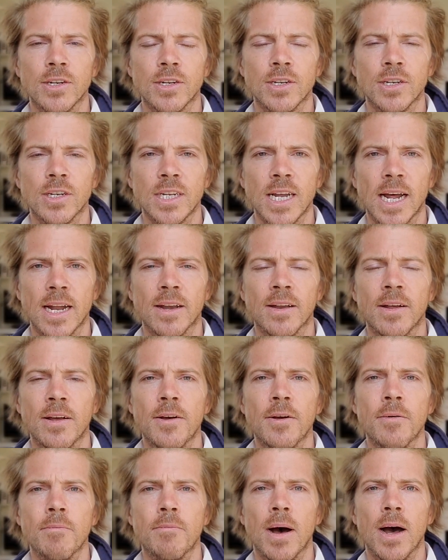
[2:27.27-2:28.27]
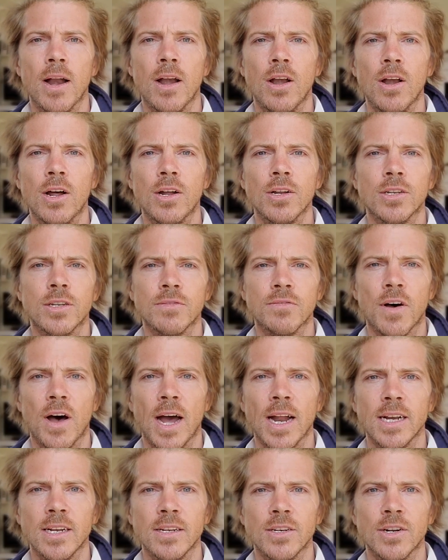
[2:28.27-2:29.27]
as I said, but lots of
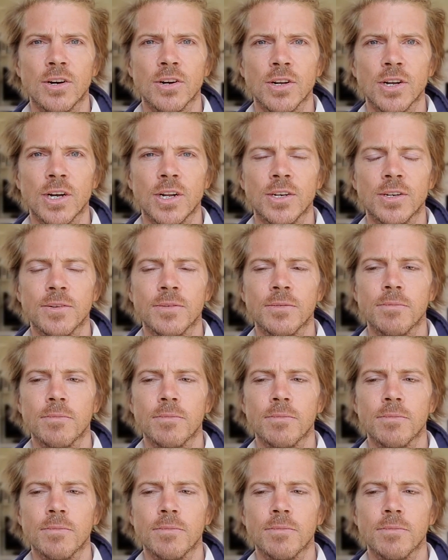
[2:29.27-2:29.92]
iron is not good.